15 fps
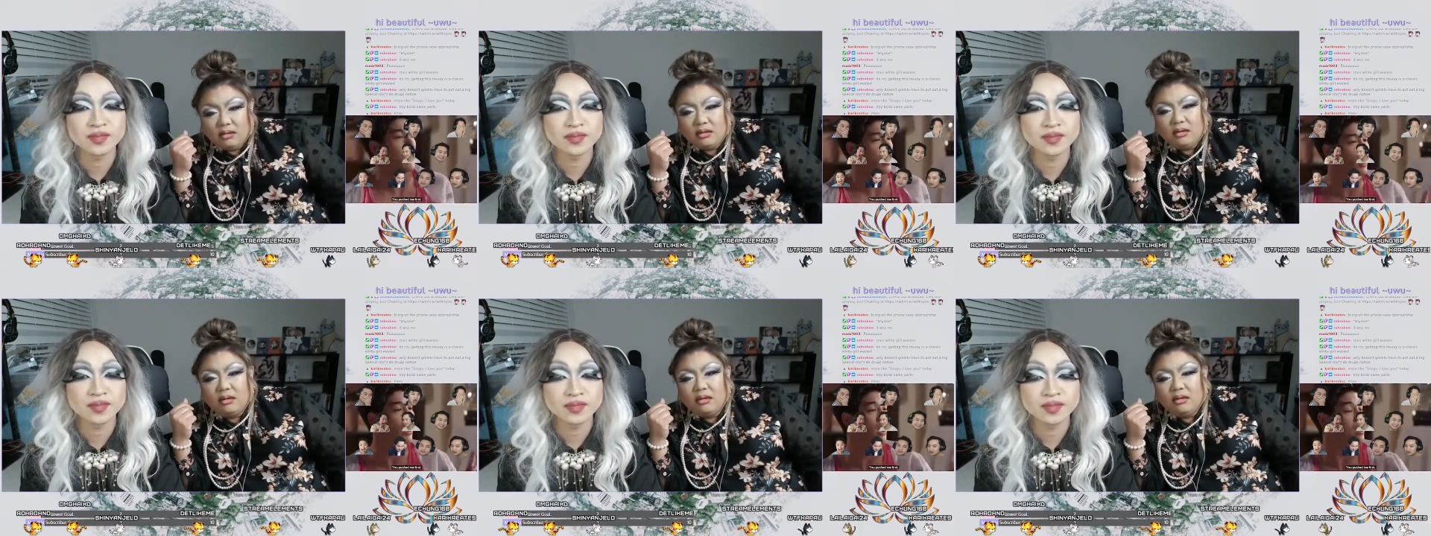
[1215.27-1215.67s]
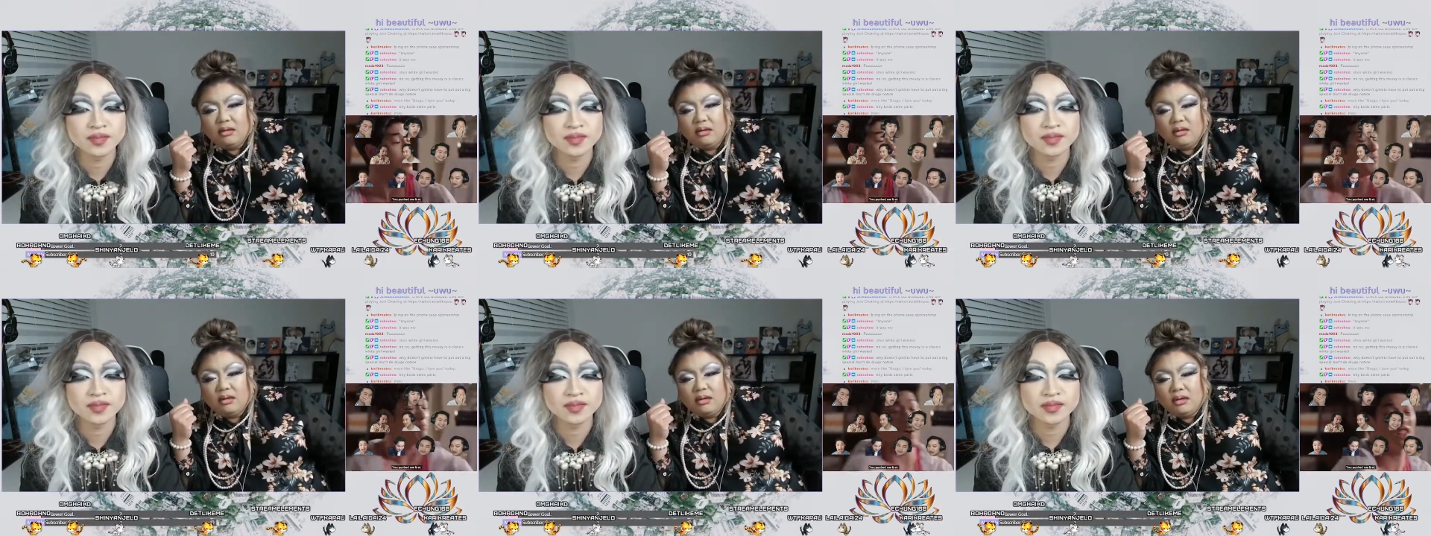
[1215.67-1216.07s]

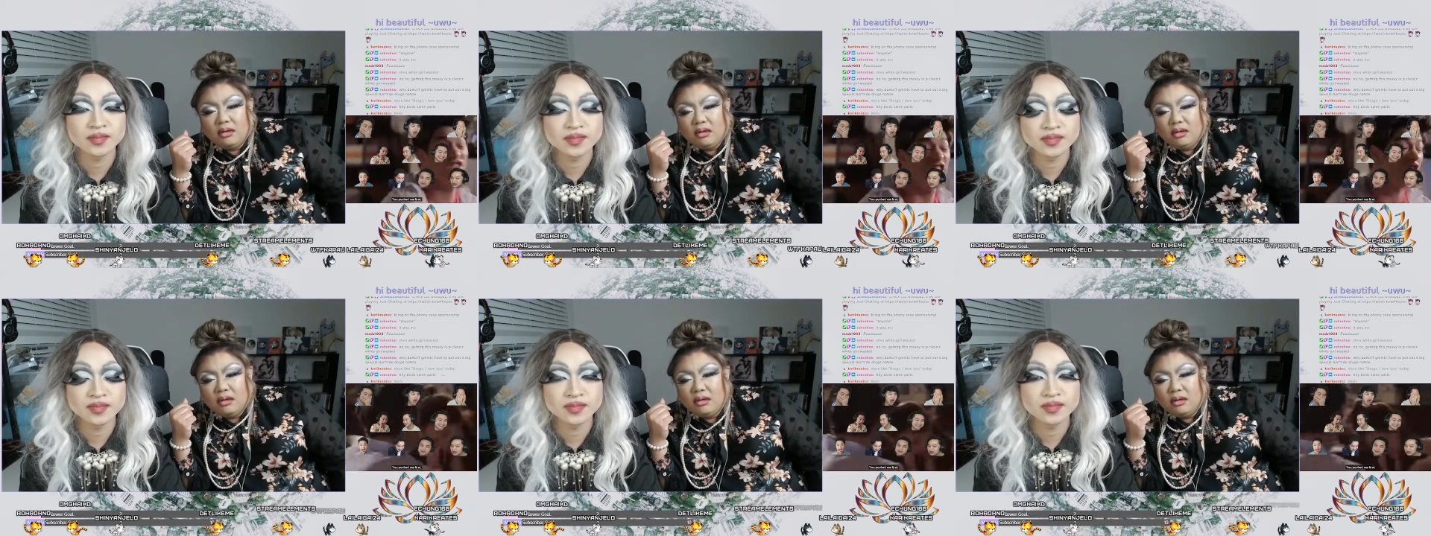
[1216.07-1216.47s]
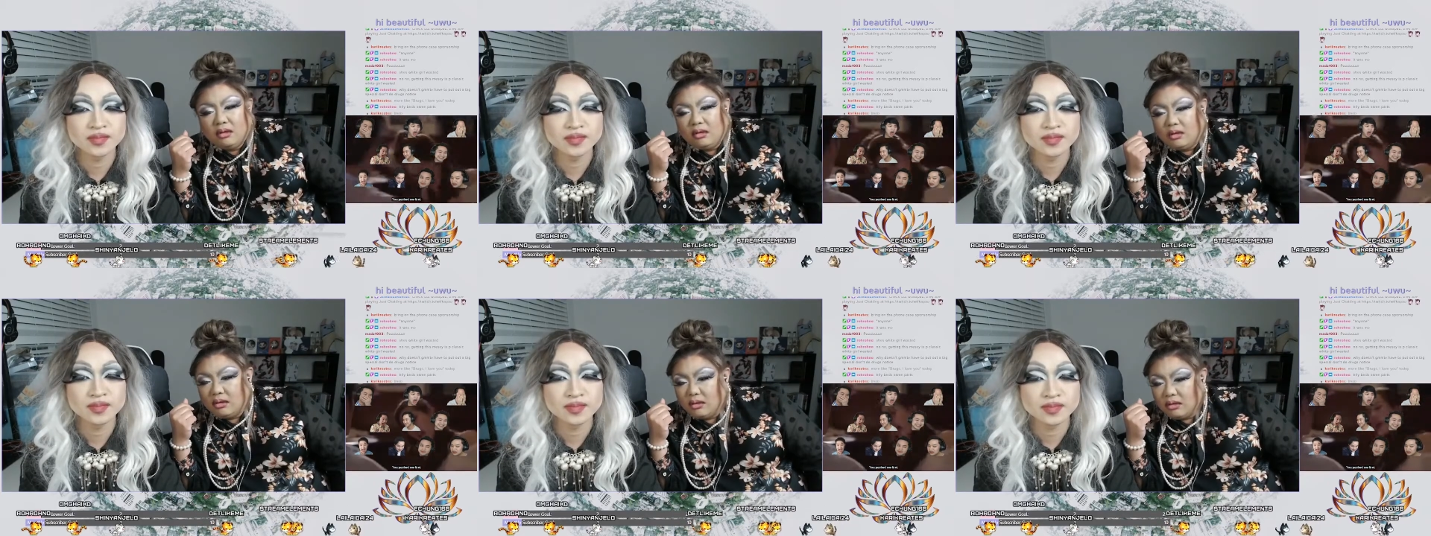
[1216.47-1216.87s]

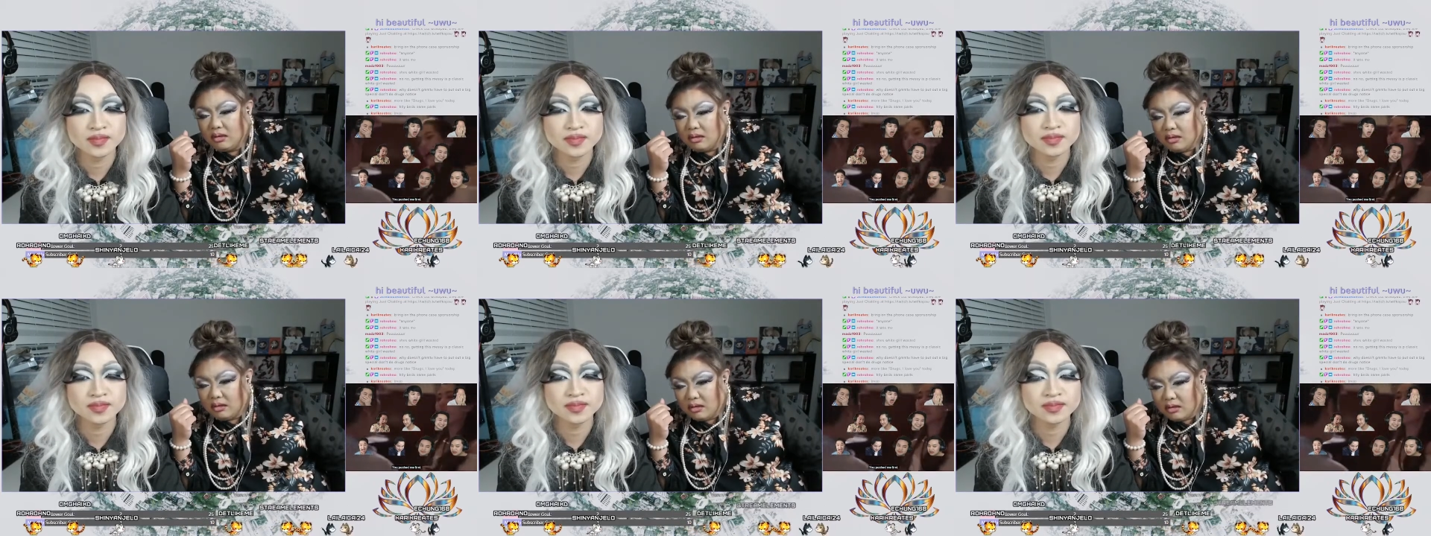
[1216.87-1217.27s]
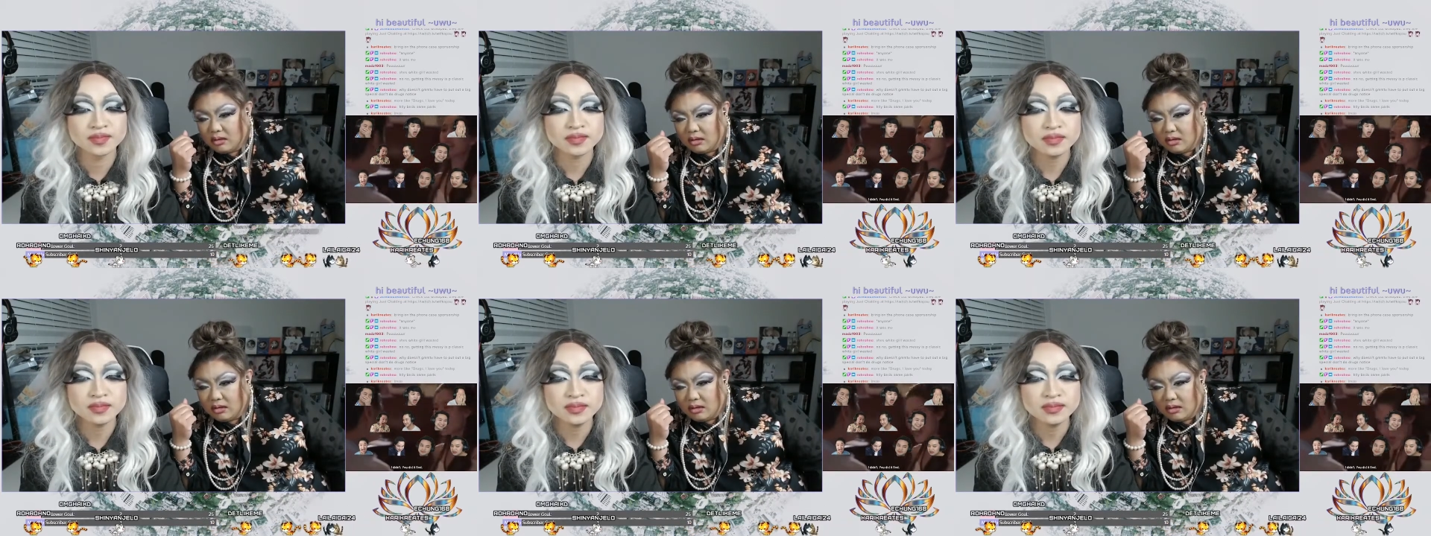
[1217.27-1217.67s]

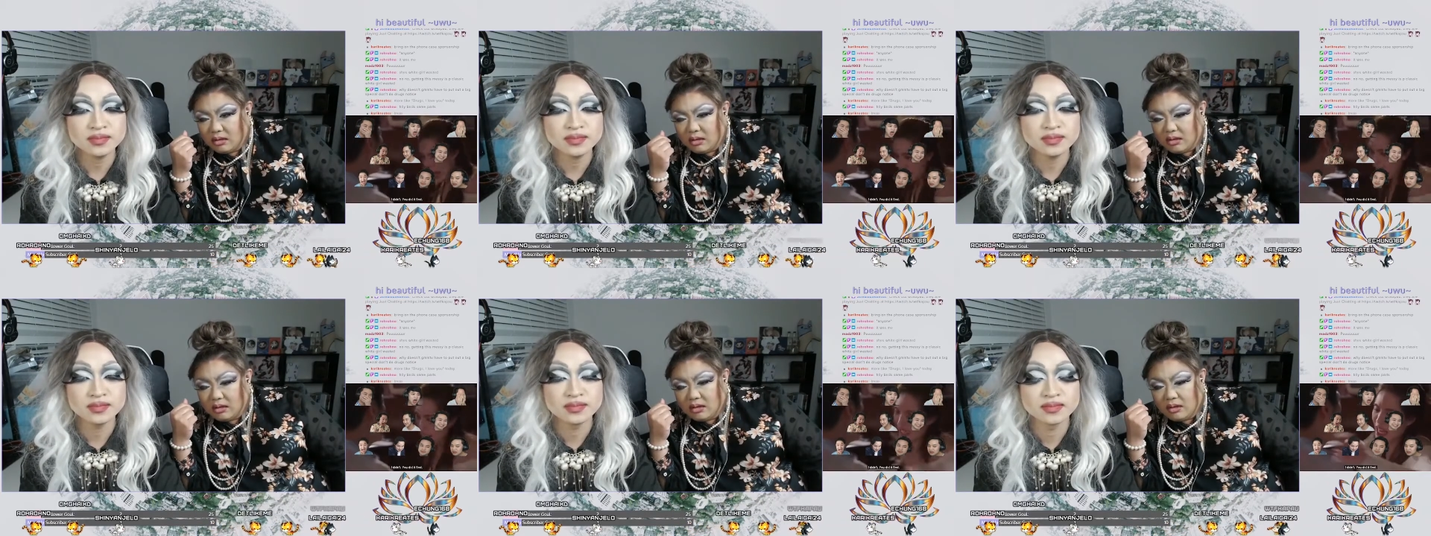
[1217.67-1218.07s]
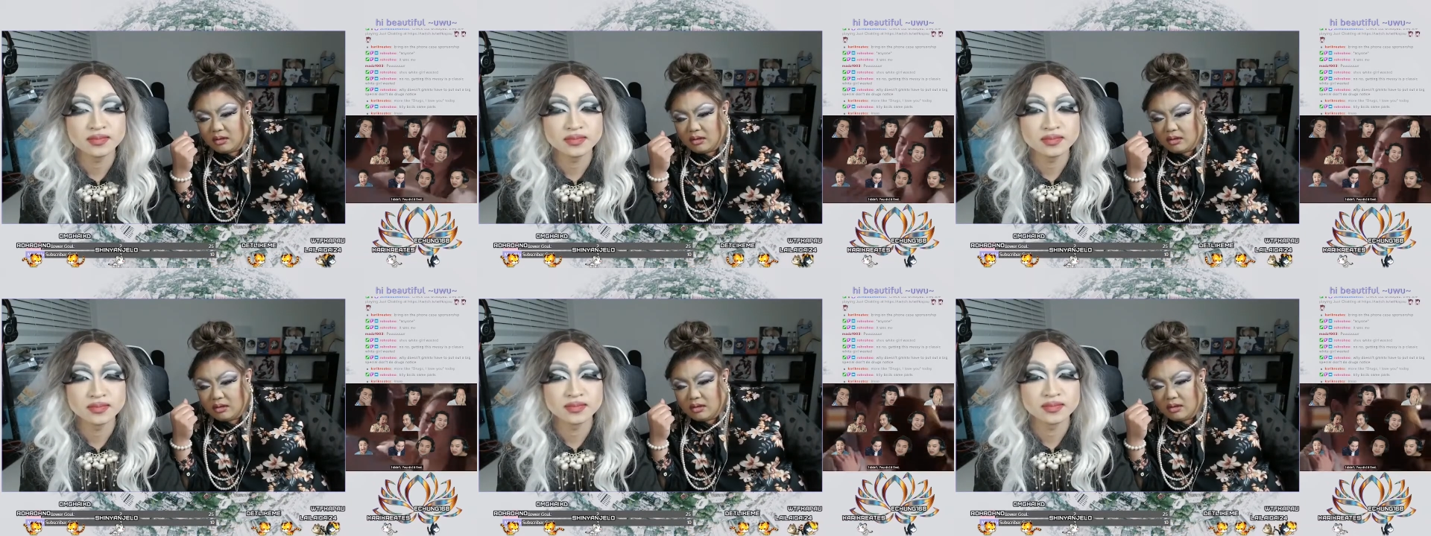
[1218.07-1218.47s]

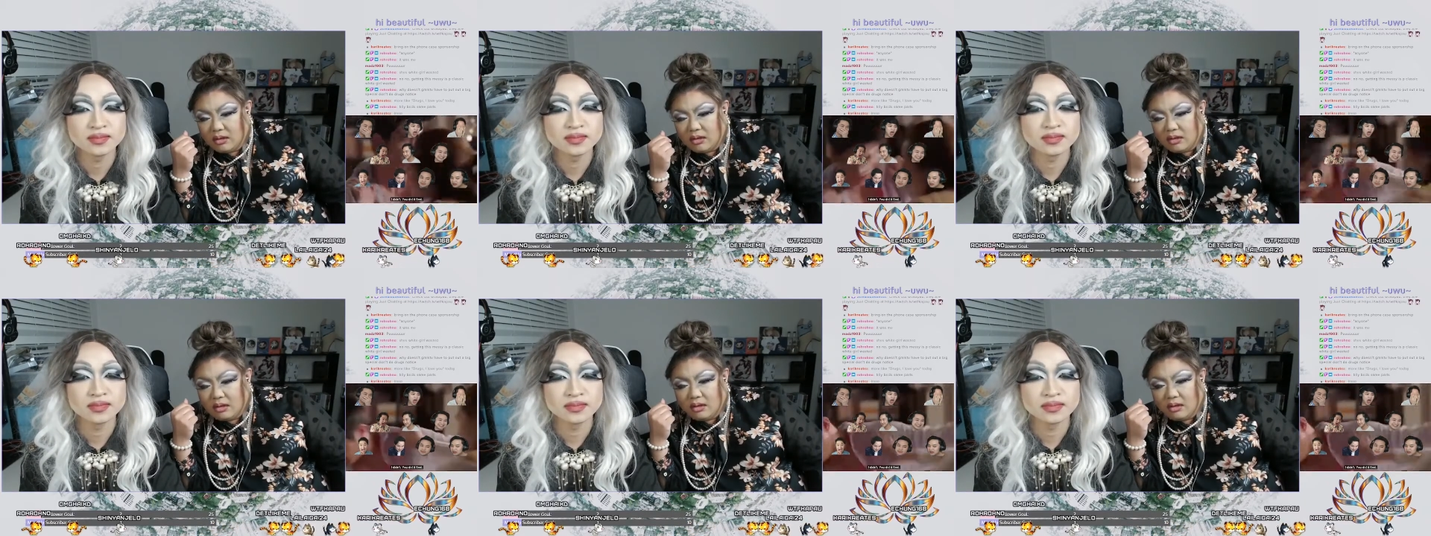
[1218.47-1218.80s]
[no speech]